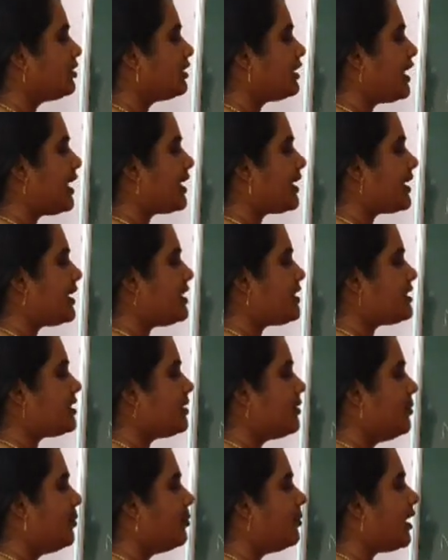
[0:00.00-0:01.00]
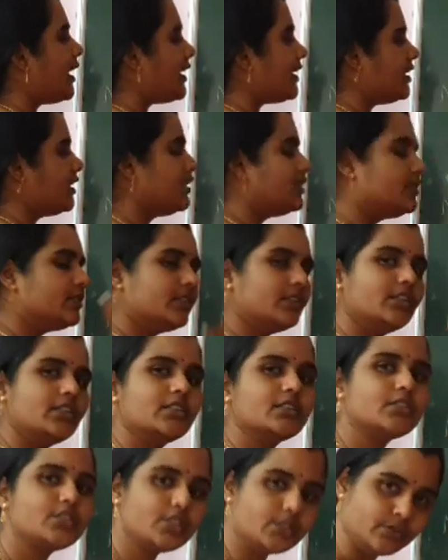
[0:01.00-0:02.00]
That is
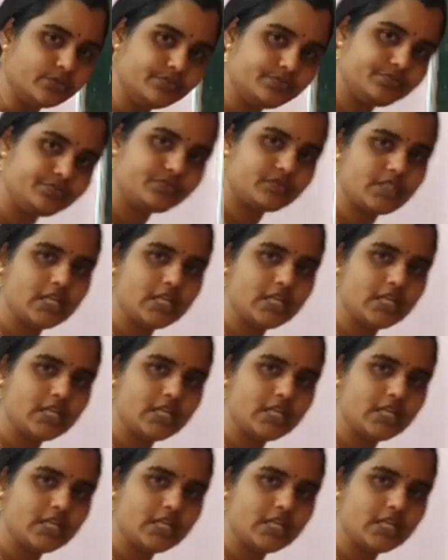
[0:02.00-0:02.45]
-2.